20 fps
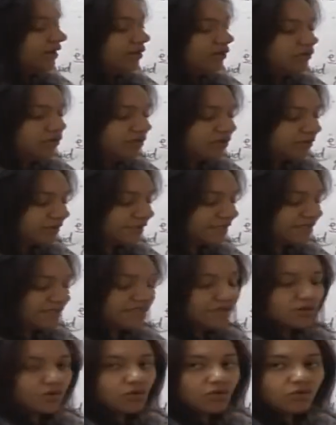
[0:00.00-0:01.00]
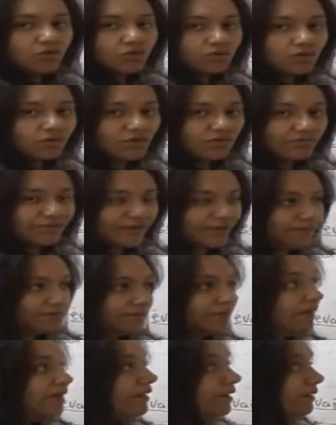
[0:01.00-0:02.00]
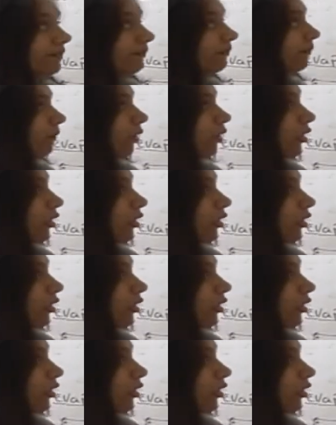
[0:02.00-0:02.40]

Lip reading: we will see all of it become